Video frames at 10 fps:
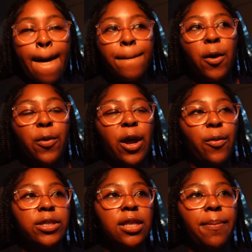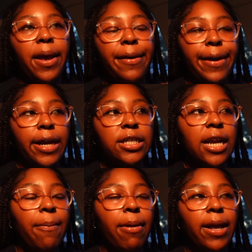But when I went to the bakery at
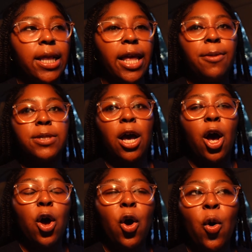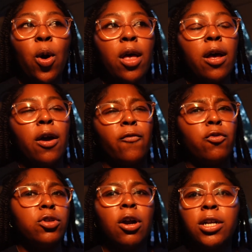ShopRite, the lady was like, oh,
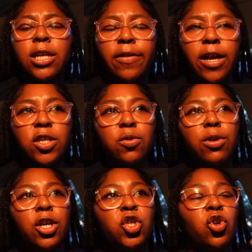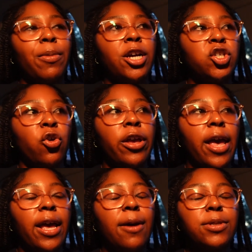fruit tart's not that sweet, strawberry
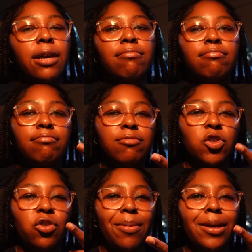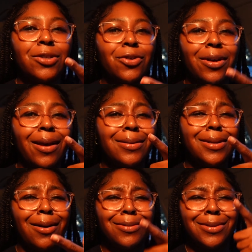shortcake. And I was like, strawberry shortcake
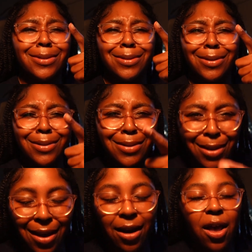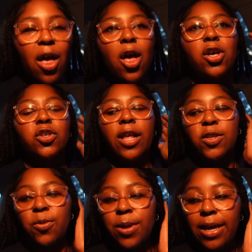sounds good. So that's
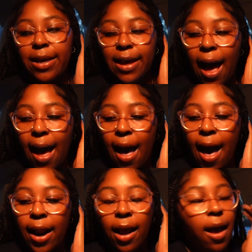what we got.